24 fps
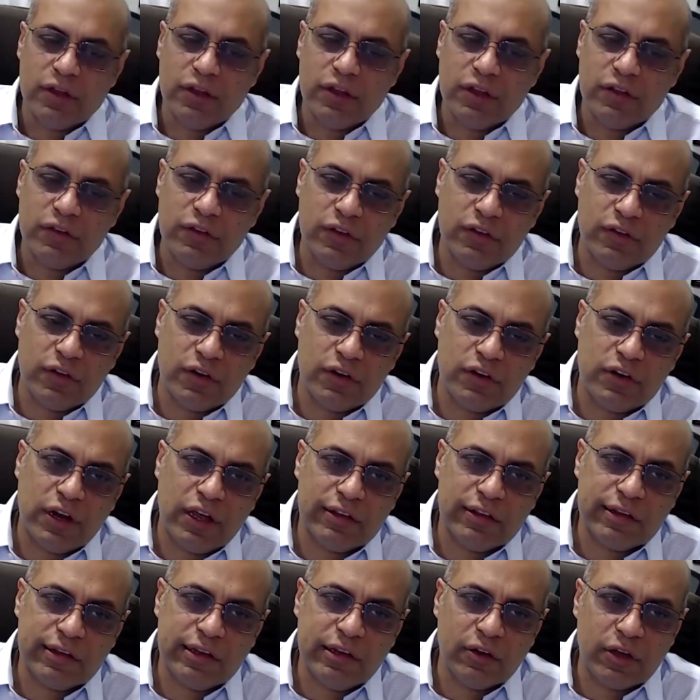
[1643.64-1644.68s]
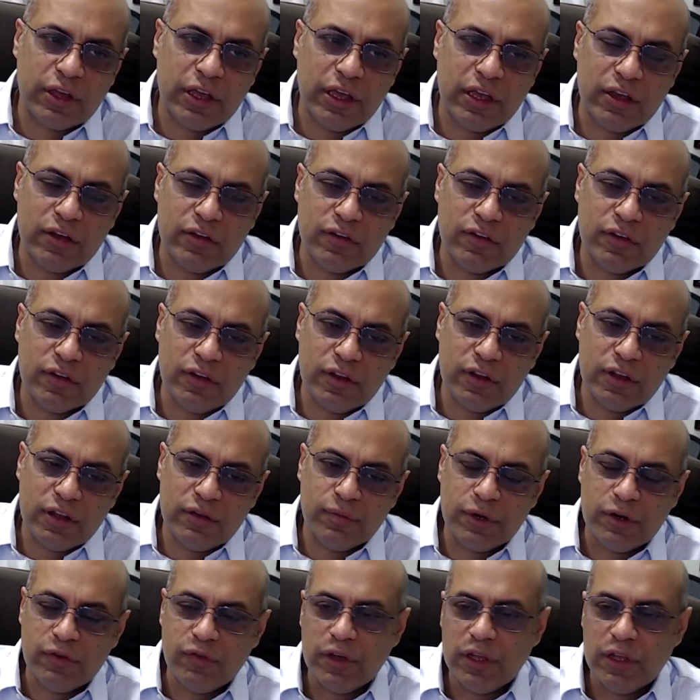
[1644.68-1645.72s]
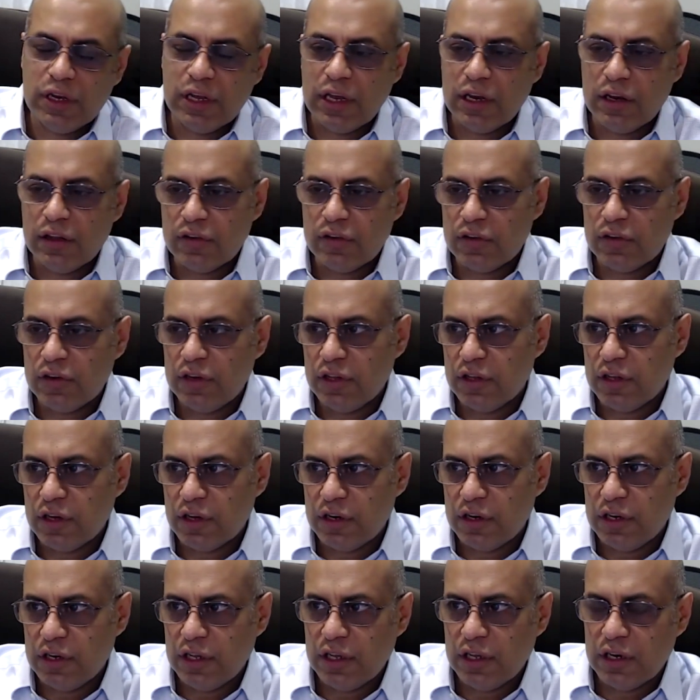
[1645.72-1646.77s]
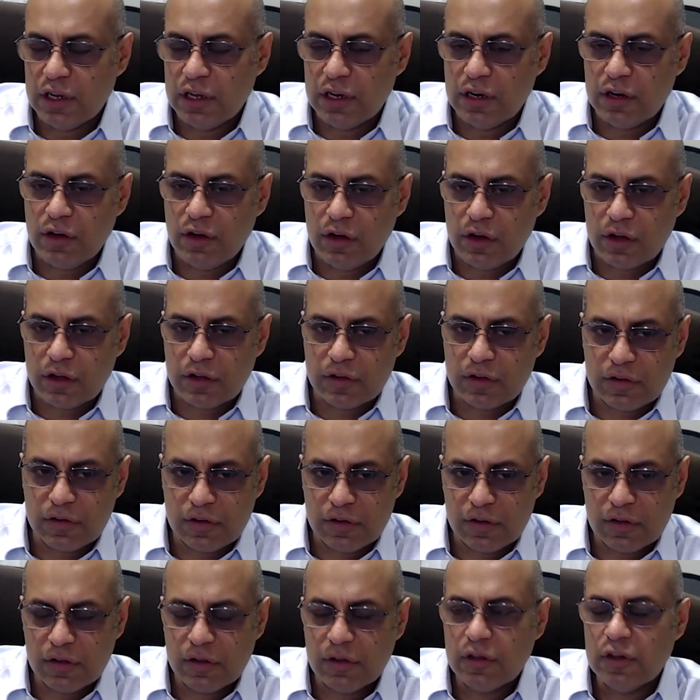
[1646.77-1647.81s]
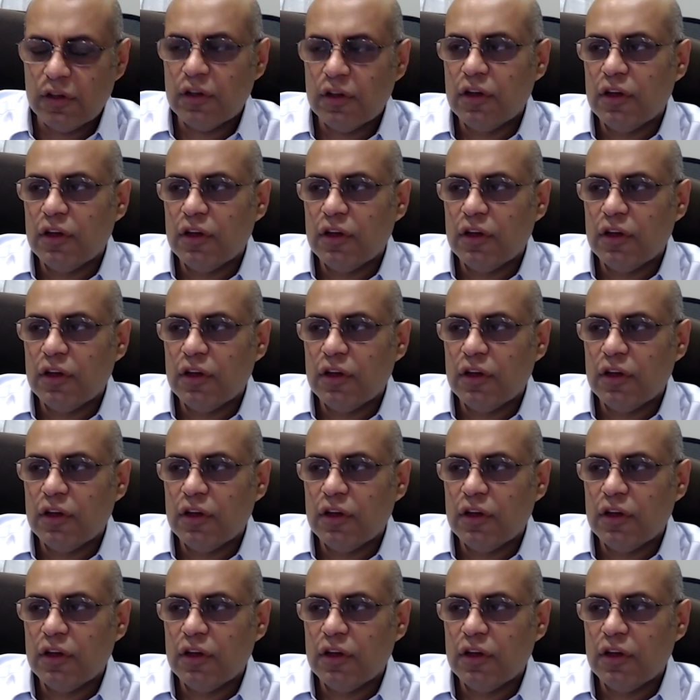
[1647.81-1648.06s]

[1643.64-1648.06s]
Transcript: This is a translocation between NHD13 and HOX.